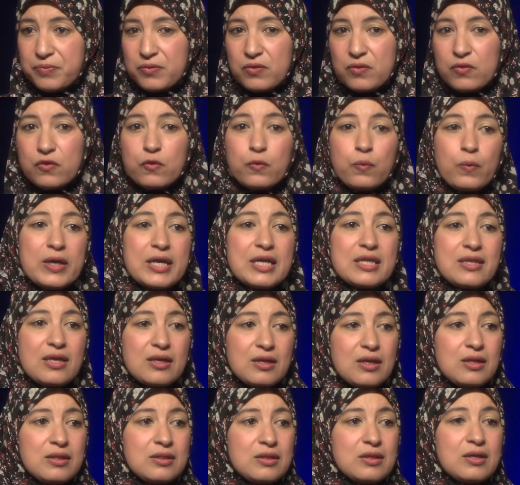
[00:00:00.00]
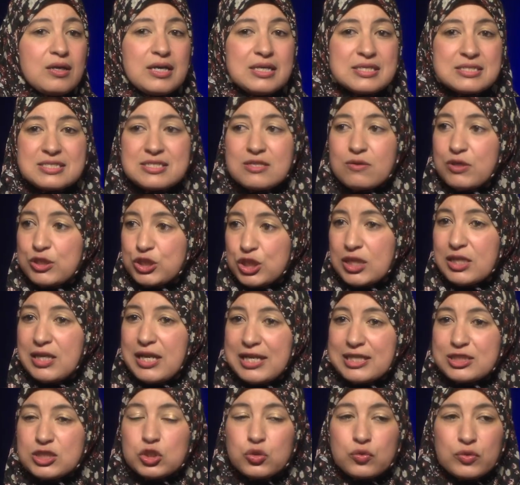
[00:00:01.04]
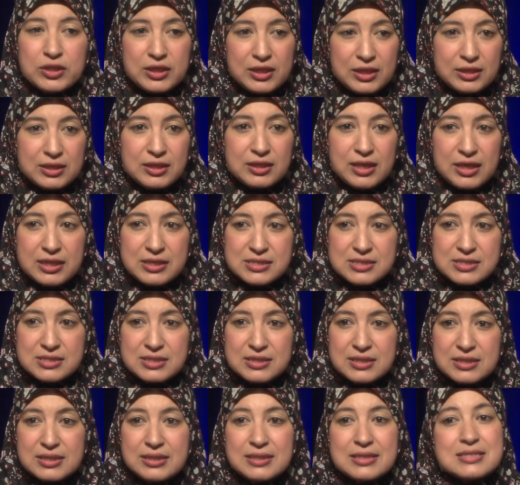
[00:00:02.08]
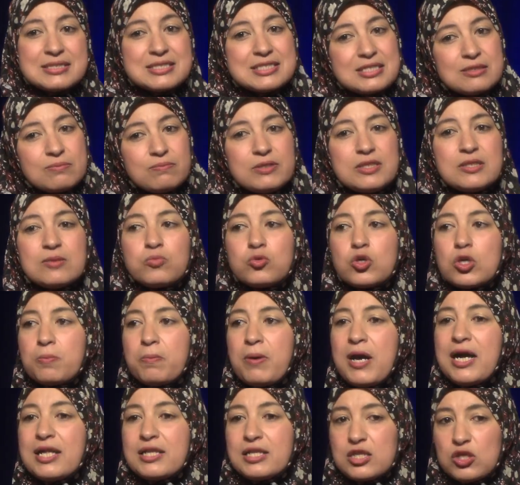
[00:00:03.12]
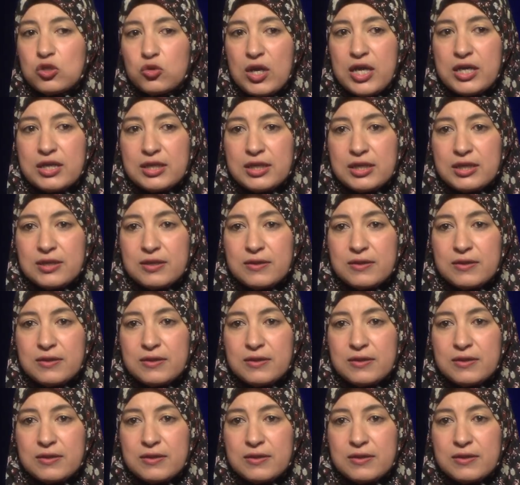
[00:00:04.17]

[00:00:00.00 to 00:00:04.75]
the way that Allah Azza wa Jal has created us, is to be more polychronic.